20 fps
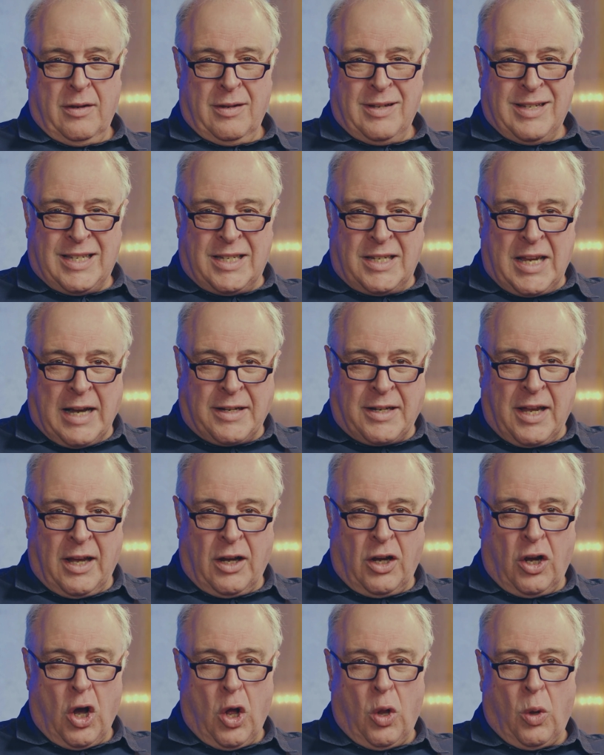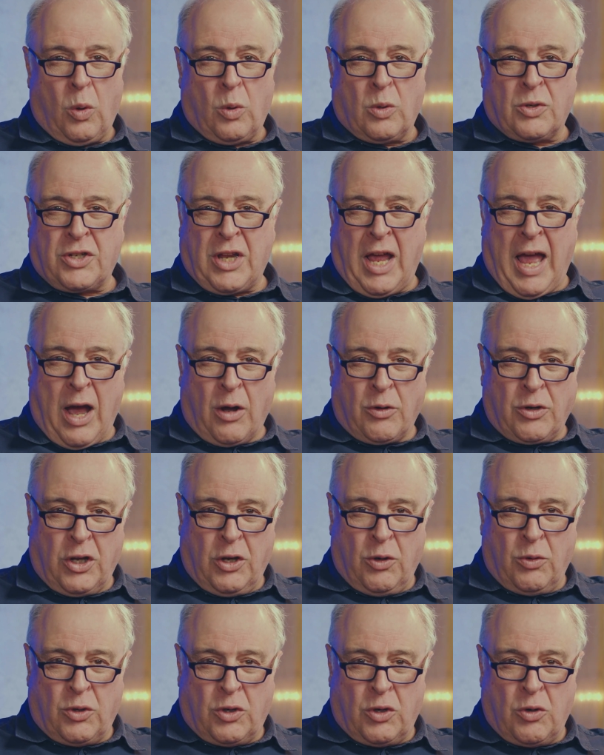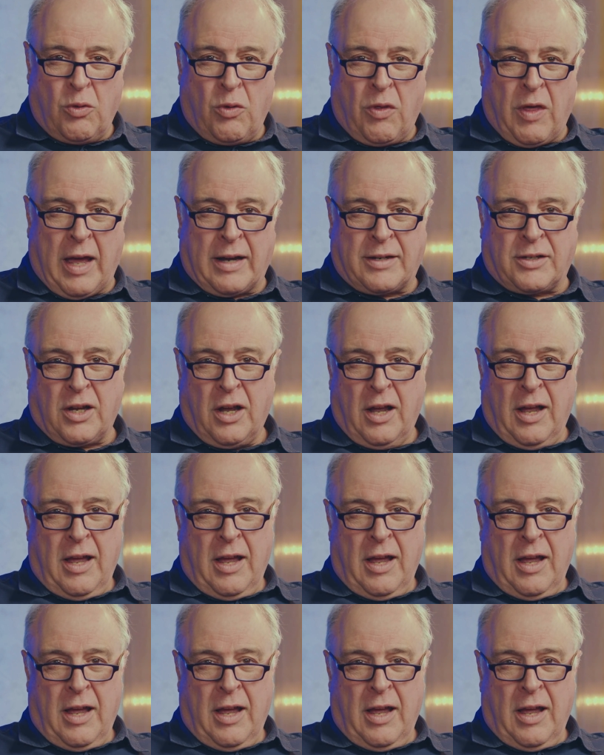setting goals. How do you do that?